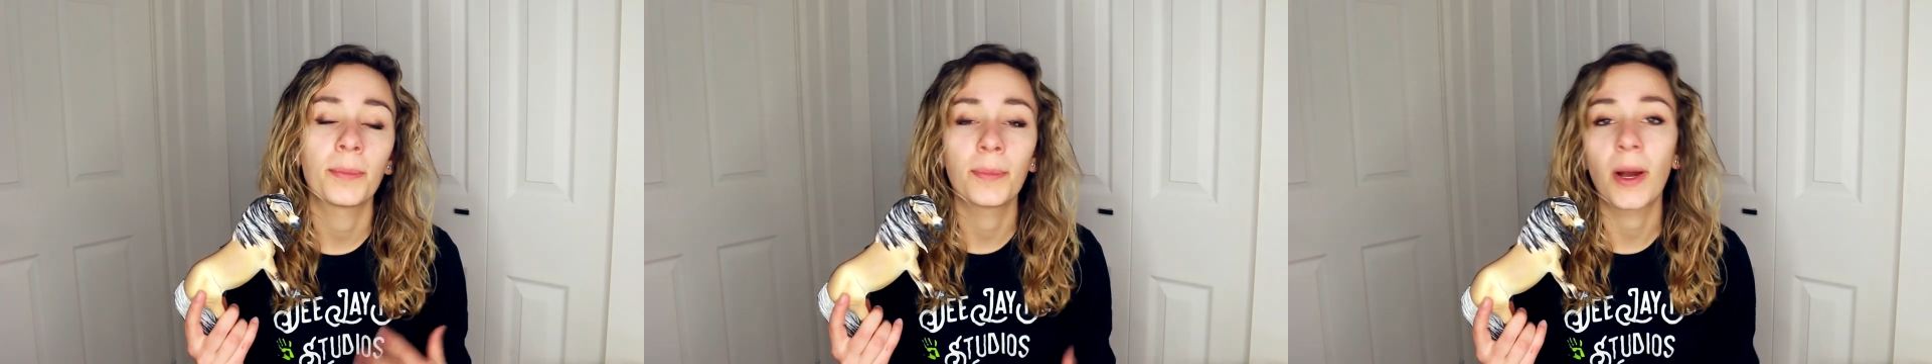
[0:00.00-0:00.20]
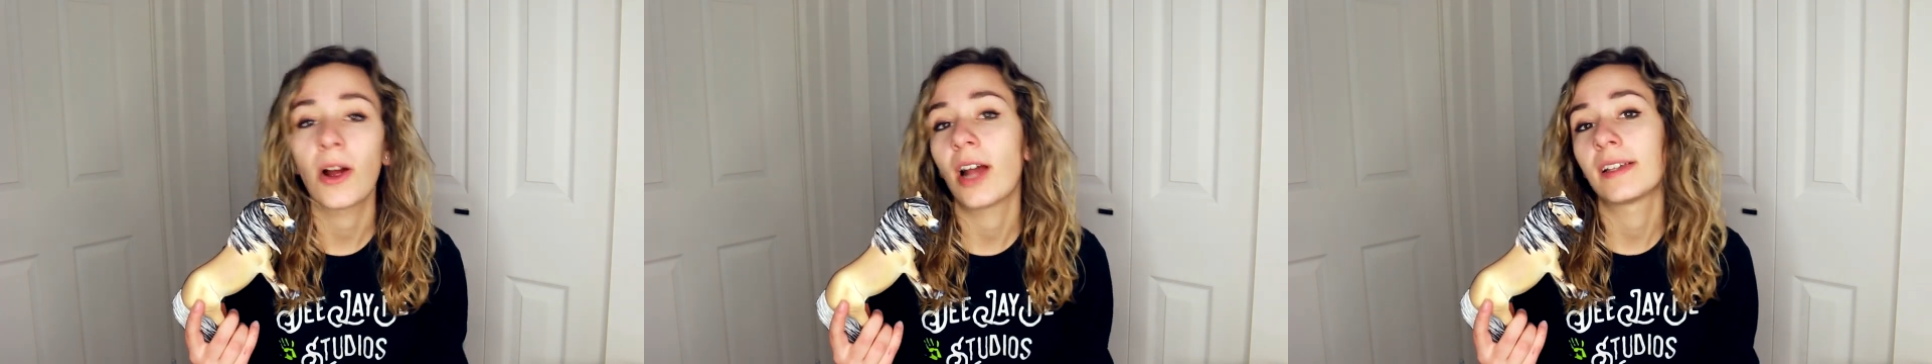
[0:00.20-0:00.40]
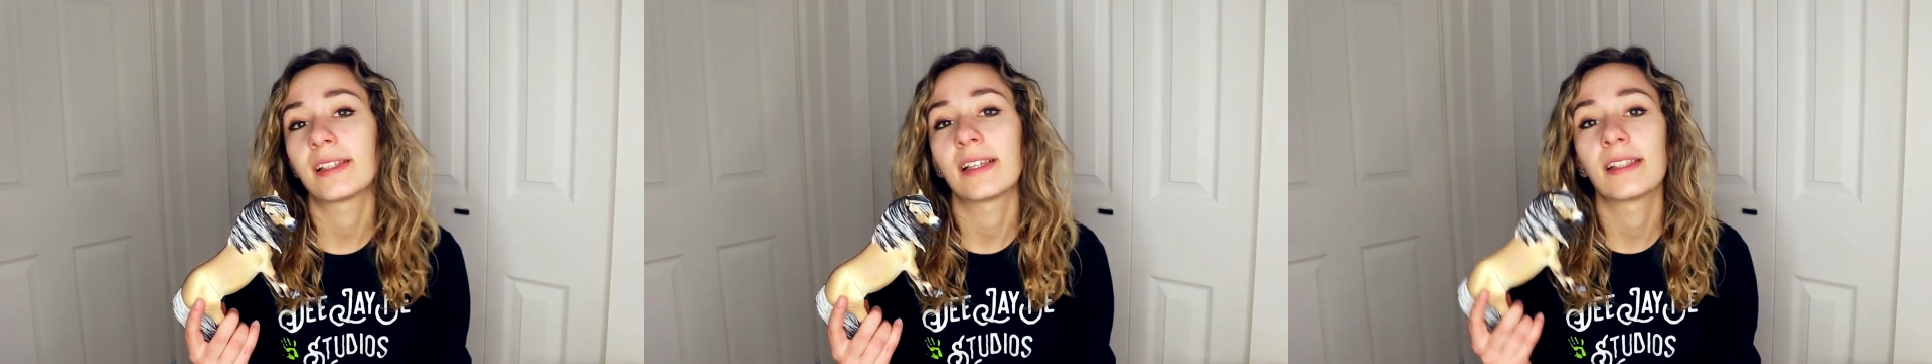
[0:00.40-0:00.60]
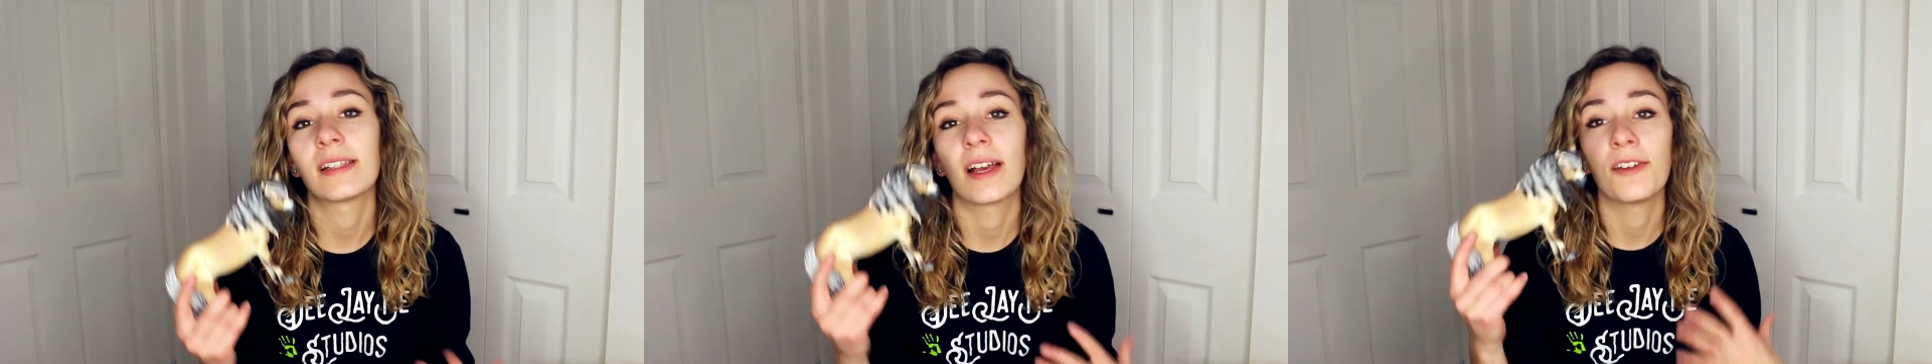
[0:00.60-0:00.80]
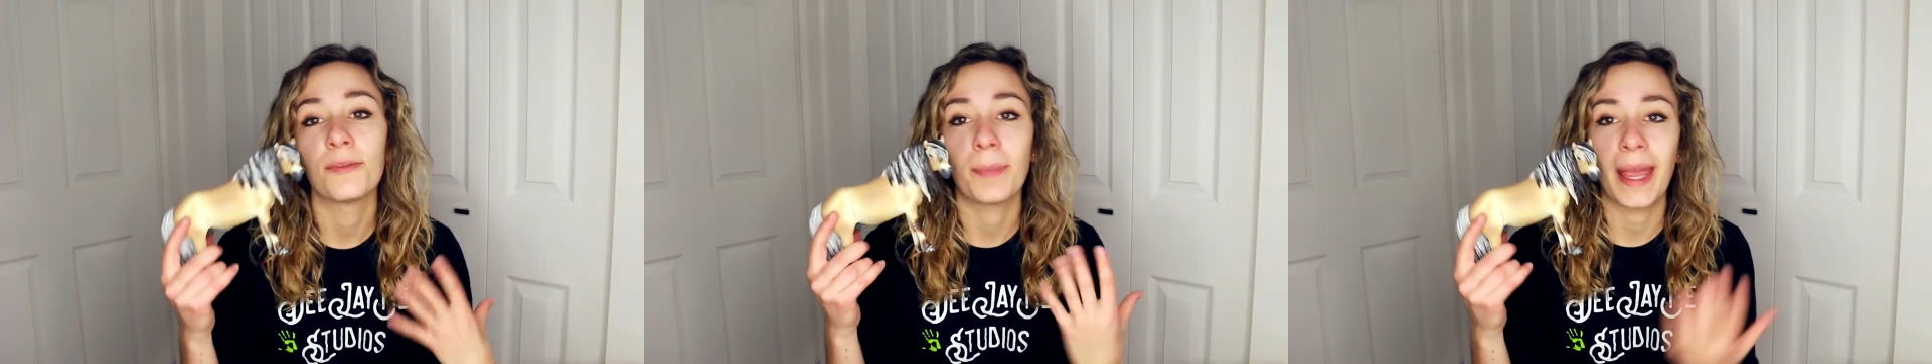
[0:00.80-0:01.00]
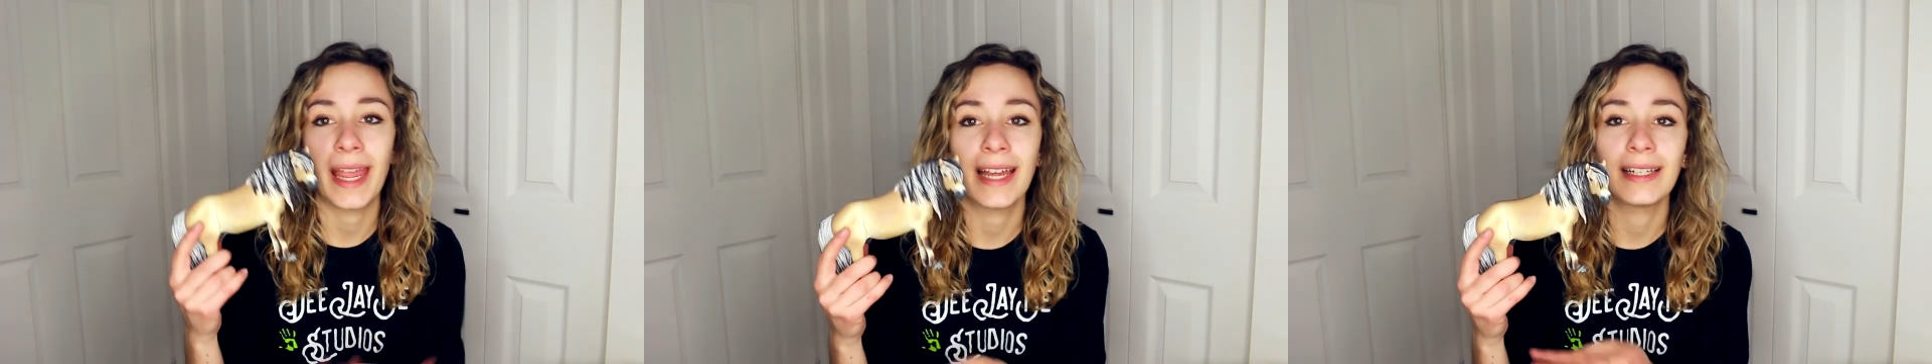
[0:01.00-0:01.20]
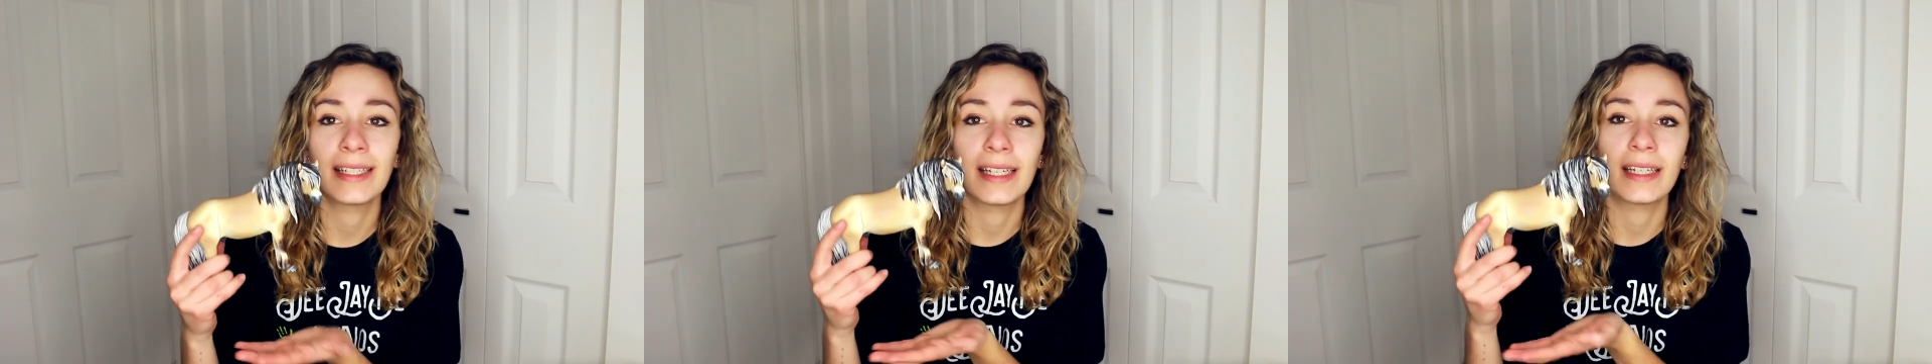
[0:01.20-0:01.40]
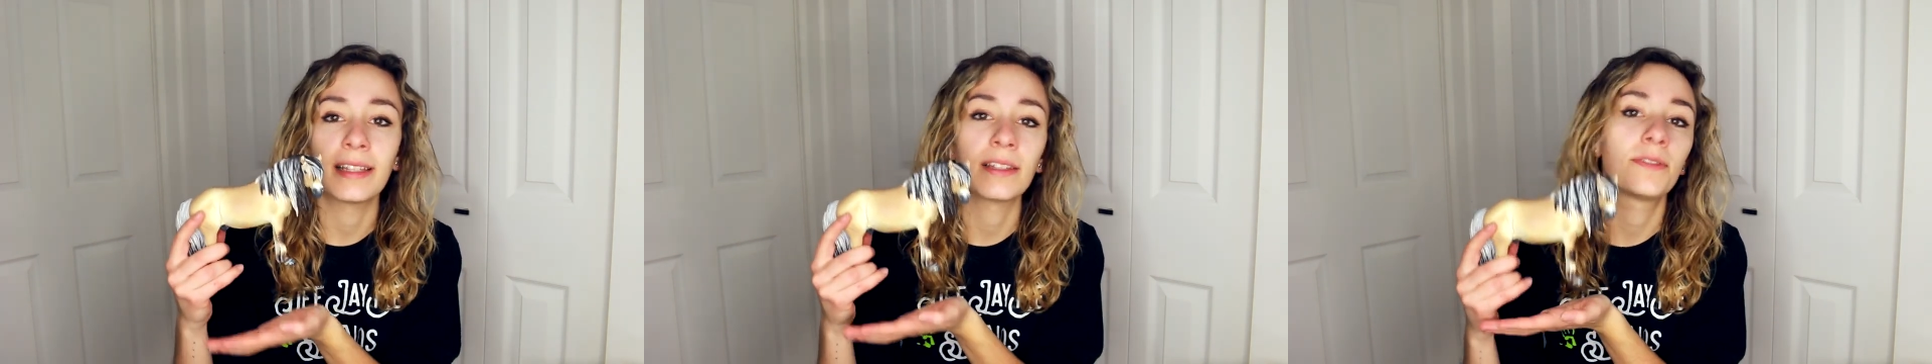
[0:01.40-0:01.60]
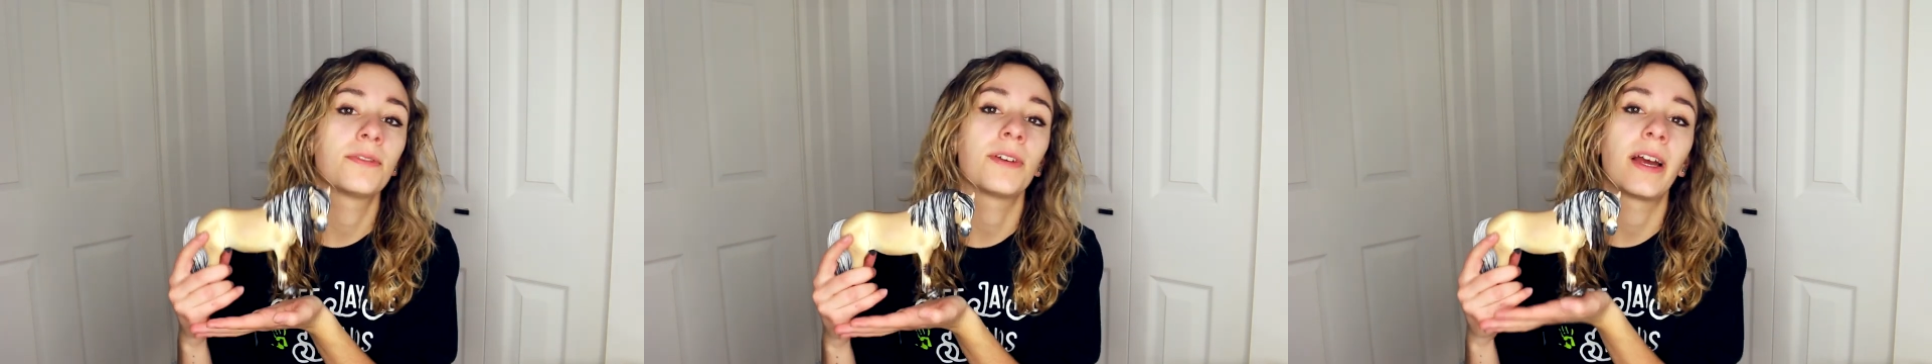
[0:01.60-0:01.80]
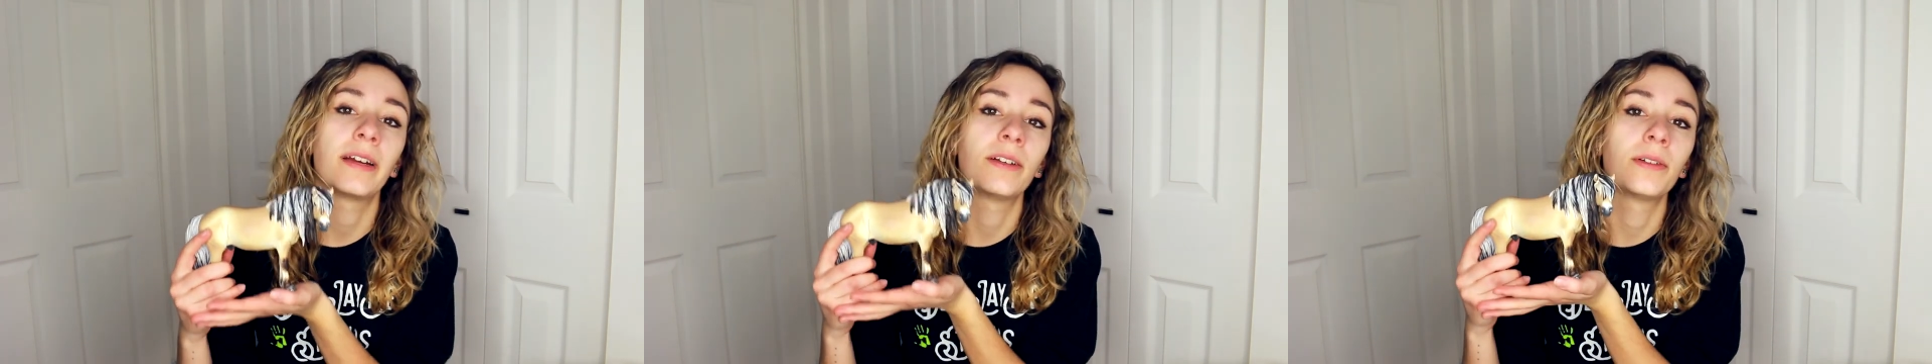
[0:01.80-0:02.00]
process of painting the
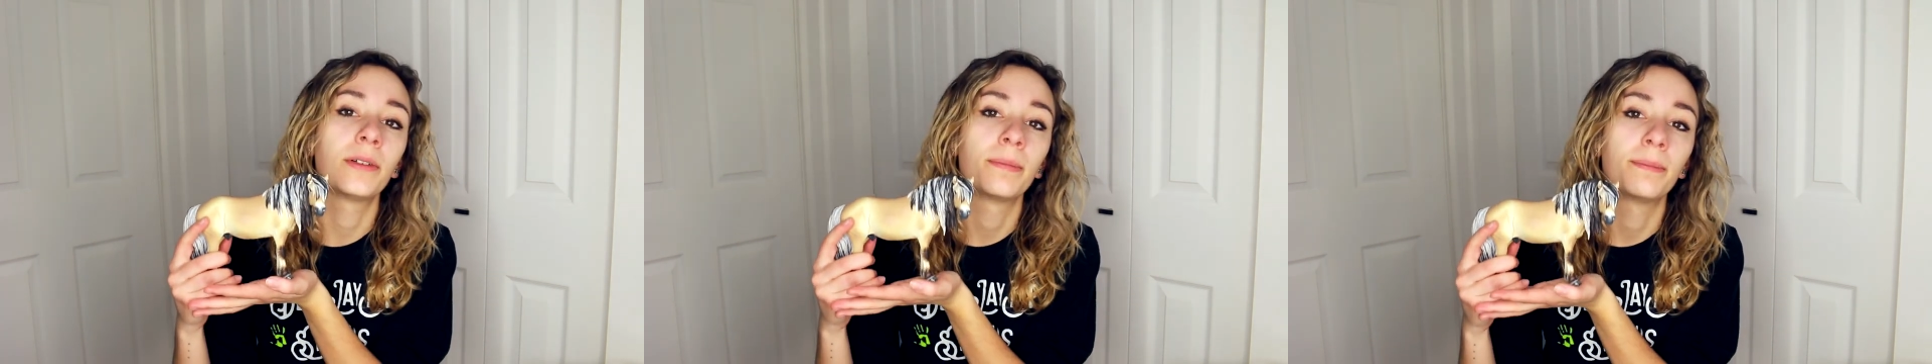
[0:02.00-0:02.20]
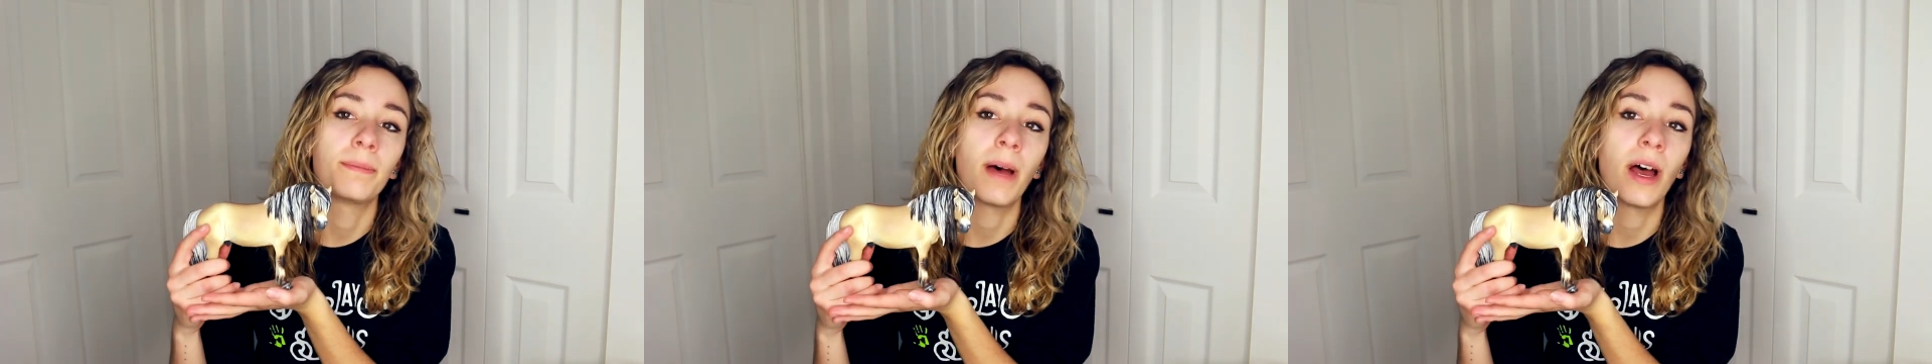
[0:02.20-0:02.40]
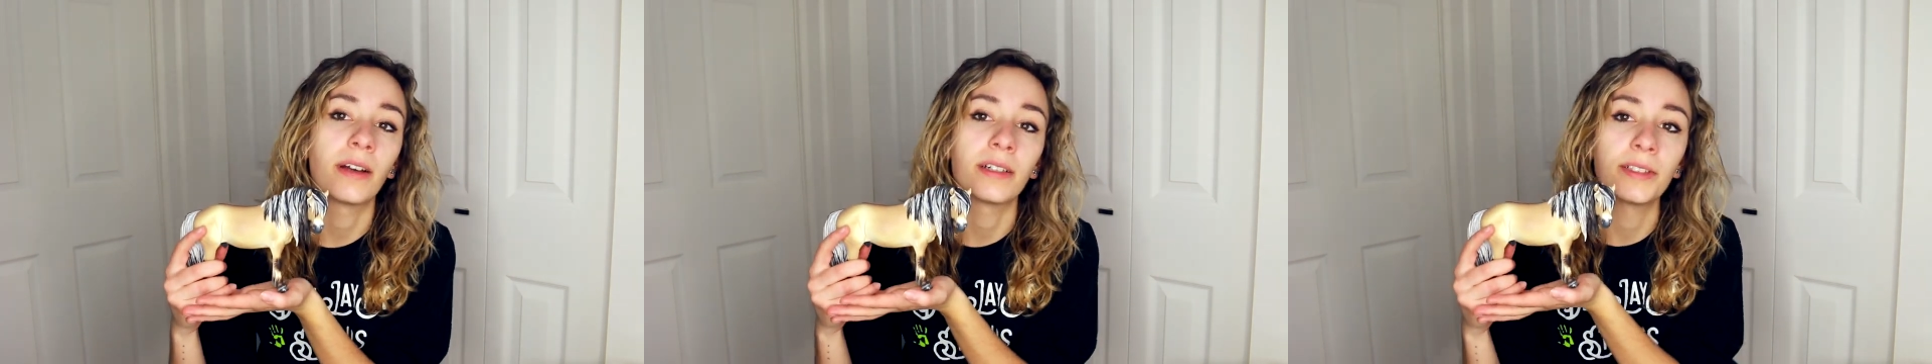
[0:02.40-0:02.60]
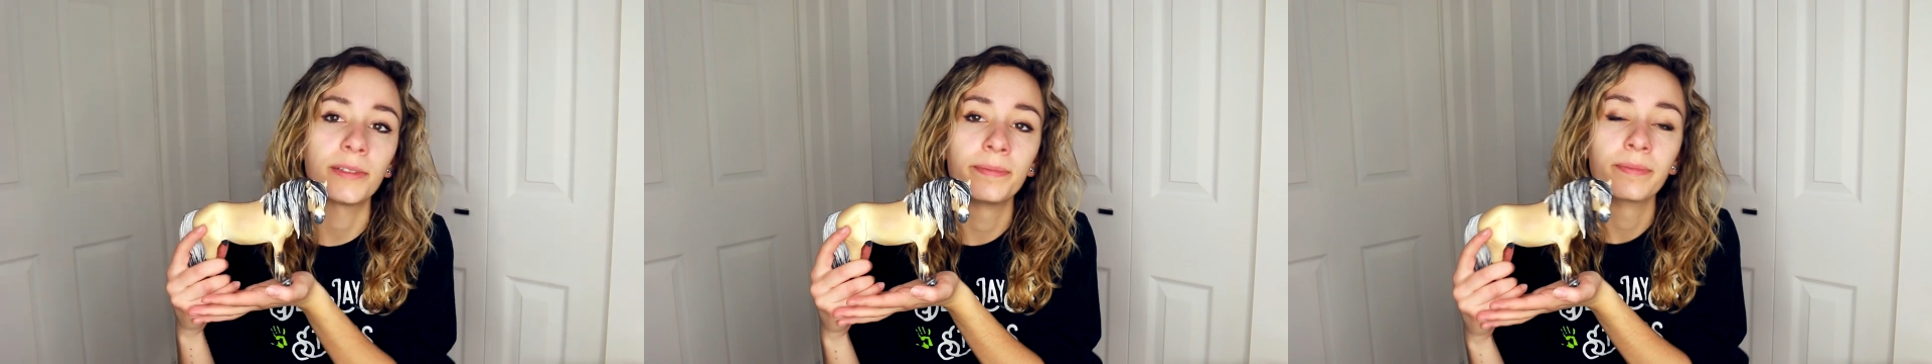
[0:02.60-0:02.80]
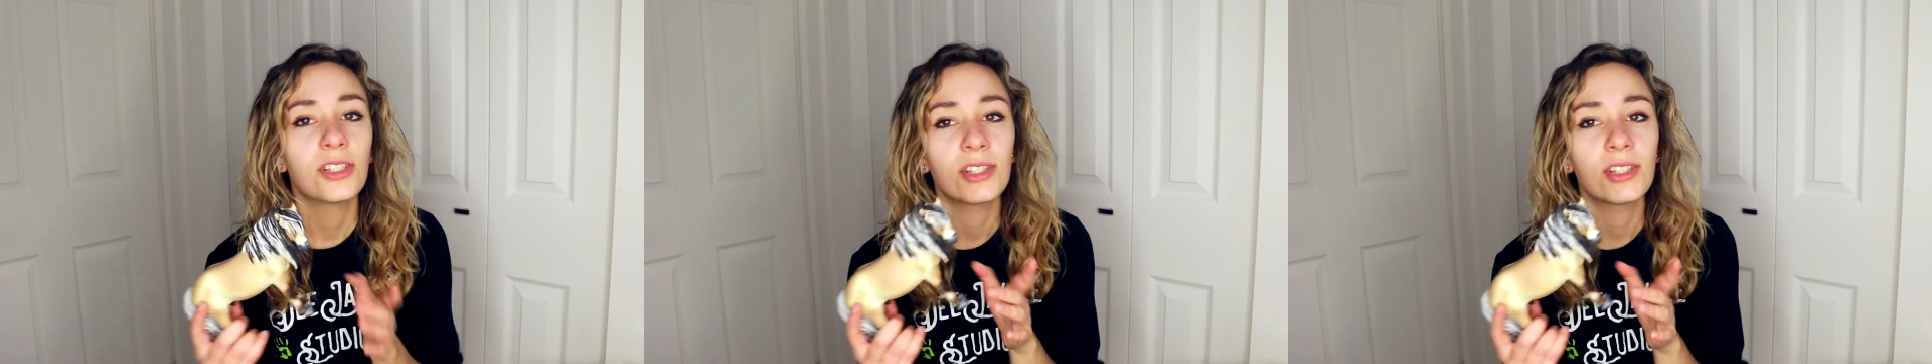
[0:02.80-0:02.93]
final model.